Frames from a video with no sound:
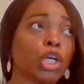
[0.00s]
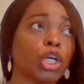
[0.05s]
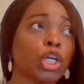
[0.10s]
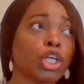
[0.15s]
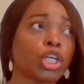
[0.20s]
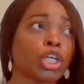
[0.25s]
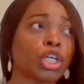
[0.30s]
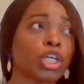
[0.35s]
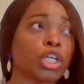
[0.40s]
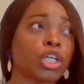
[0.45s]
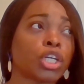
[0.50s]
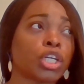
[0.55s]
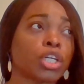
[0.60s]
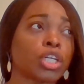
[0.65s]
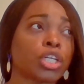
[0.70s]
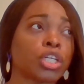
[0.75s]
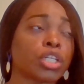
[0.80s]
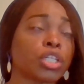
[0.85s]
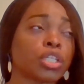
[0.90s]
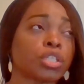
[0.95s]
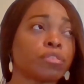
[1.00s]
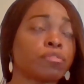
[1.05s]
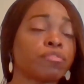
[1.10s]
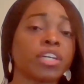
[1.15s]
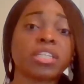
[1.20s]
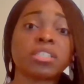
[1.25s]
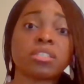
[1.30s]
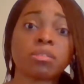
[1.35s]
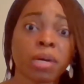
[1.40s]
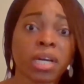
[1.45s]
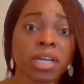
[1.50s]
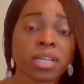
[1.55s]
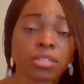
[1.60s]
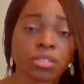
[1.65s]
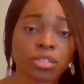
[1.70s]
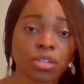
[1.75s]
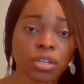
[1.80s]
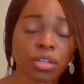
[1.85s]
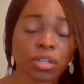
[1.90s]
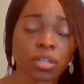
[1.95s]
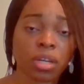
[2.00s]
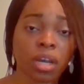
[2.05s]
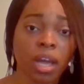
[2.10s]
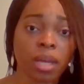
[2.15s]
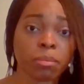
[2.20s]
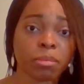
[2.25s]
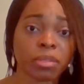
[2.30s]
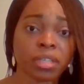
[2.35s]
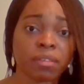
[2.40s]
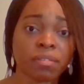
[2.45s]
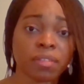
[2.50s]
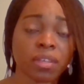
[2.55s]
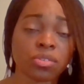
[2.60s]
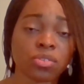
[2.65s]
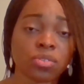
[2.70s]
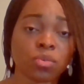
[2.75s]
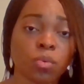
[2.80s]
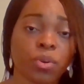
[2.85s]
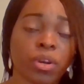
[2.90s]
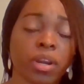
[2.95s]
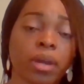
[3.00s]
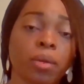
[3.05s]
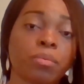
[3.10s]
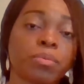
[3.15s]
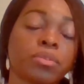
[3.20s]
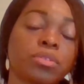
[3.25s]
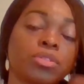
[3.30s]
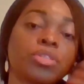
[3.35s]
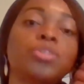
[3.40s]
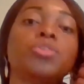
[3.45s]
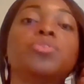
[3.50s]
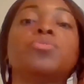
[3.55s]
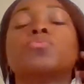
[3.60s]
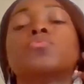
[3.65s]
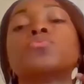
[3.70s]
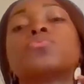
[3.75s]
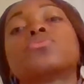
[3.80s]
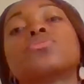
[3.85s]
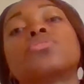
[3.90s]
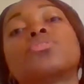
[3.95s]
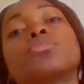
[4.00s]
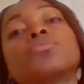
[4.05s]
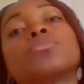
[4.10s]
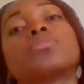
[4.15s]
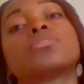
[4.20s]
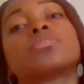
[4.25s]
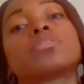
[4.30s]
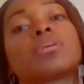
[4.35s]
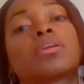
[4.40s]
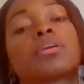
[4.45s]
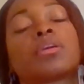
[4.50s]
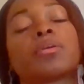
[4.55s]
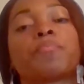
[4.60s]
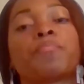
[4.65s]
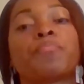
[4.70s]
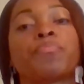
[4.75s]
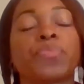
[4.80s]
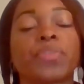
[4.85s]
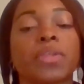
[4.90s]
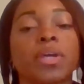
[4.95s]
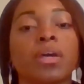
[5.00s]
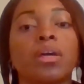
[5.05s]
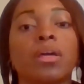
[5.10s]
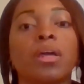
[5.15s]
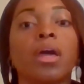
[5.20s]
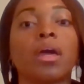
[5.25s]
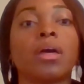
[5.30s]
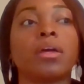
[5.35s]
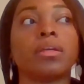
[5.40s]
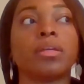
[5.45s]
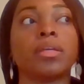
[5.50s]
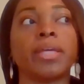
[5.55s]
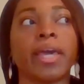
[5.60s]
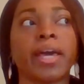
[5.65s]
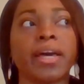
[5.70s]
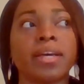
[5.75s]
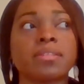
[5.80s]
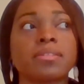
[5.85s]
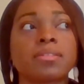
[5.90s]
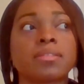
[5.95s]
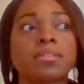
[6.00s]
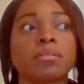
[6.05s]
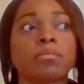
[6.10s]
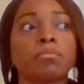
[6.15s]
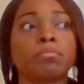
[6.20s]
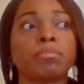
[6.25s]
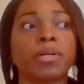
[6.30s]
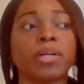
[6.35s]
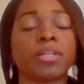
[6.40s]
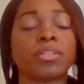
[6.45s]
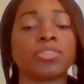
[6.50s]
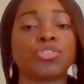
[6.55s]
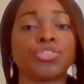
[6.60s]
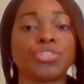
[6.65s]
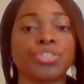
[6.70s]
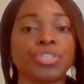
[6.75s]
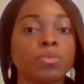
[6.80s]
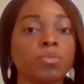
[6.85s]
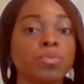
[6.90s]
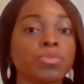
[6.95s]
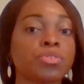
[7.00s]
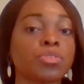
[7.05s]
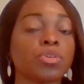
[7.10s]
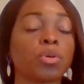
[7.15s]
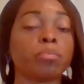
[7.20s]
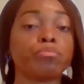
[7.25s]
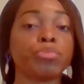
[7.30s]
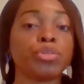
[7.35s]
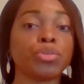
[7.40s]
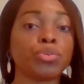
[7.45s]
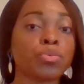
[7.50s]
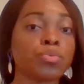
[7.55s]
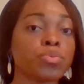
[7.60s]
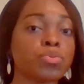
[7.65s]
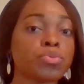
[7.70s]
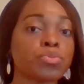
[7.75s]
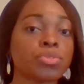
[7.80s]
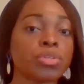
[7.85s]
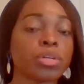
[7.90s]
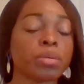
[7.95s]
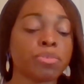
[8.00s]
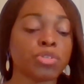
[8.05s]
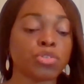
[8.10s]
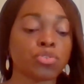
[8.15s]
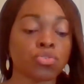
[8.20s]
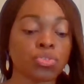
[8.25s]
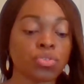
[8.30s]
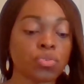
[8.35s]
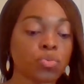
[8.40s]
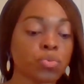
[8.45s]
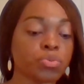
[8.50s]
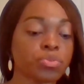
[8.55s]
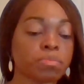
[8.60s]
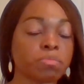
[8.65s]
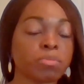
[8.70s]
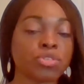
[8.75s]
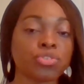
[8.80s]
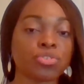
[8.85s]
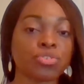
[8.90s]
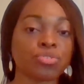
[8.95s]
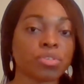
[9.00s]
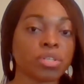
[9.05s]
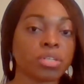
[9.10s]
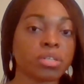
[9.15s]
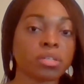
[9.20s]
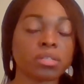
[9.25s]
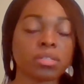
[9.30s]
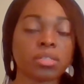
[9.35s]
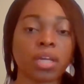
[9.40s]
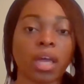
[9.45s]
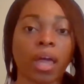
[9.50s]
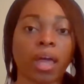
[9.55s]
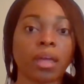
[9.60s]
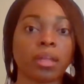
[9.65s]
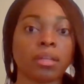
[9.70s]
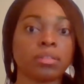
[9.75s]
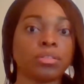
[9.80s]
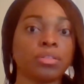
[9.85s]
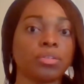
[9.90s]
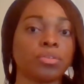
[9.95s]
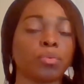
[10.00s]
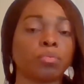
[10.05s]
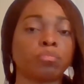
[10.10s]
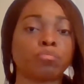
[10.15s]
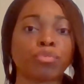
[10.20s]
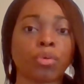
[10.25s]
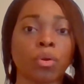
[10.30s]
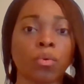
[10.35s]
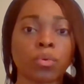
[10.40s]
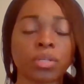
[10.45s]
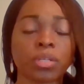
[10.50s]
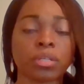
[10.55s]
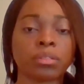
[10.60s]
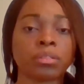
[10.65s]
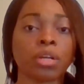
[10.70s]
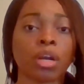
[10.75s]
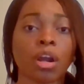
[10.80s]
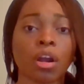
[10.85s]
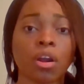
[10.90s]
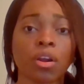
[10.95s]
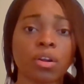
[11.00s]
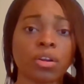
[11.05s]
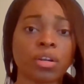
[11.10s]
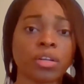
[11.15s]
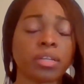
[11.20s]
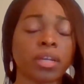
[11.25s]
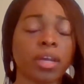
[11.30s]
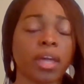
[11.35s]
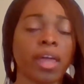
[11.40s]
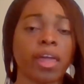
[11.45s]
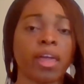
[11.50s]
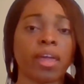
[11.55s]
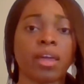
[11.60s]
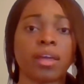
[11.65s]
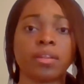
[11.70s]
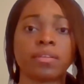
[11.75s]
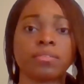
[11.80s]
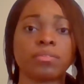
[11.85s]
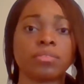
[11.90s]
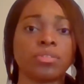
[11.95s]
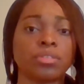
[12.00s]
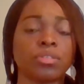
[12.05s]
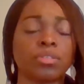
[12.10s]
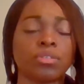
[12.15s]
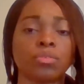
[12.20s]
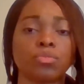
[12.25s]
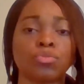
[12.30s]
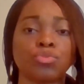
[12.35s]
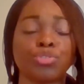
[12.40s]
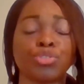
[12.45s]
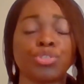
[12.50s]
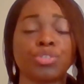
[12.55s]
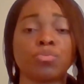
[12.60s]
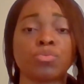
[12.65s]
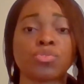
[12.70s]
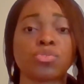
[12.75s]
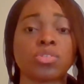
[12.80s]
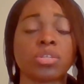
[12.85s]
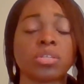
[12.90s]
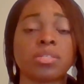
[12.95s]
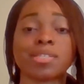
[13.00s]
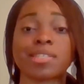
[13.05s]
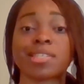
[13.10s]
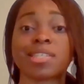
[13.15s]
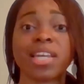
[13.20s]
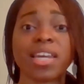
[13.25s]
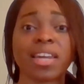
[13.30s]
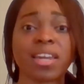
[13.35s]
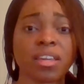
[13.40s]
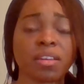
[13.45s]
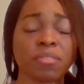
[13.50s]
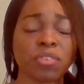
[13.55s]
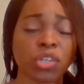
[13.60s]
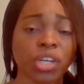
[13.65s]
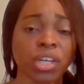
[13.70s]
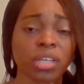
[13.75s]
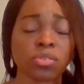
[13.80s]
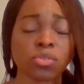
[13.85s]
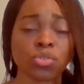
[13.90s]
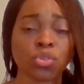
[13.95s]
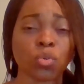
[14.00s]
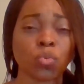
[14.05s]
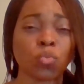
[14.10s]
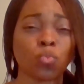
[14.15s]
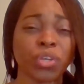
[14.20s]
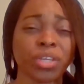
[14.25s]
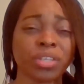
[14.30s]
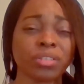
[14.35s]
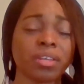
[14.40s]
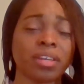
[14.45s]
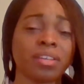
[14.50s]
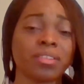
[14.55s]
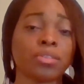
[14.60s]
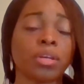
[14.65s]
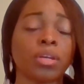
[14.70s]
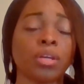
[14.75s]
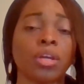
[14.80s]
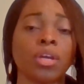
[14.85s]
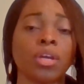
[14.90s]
her victimizer. I believe that's the word I would use. You know, it's like Yes, but she was abused, misused, mistreated, and, you know, broken, hurt, and, you know, she was enslaved against her will. And